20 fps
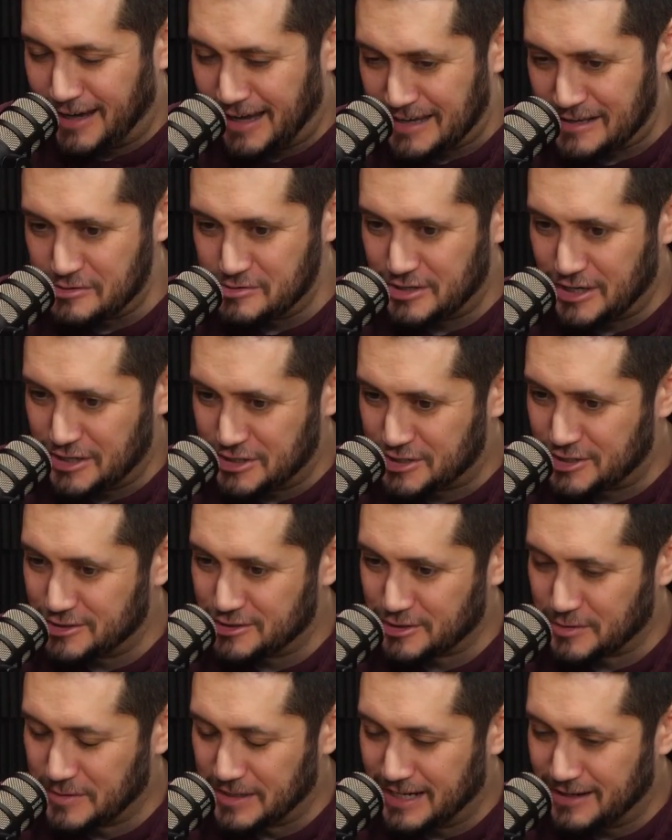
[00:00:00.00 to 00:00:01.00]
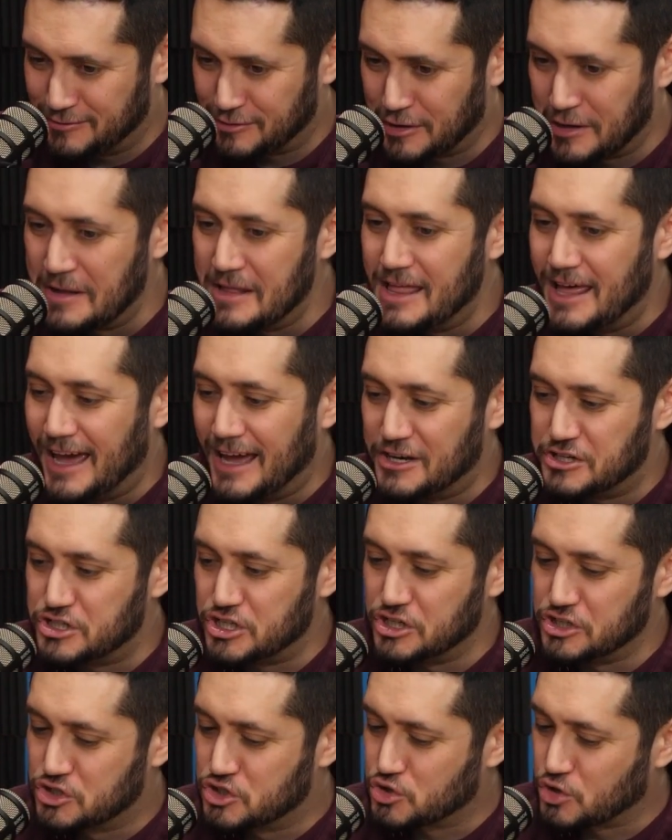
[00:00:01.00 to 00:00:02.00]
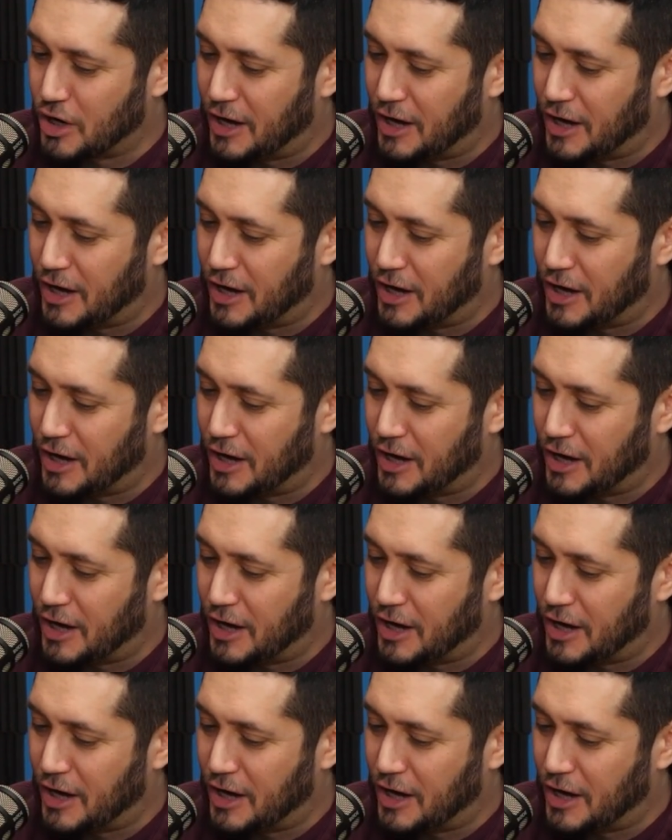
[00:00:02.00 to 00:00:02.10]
accusations or whatever, and she's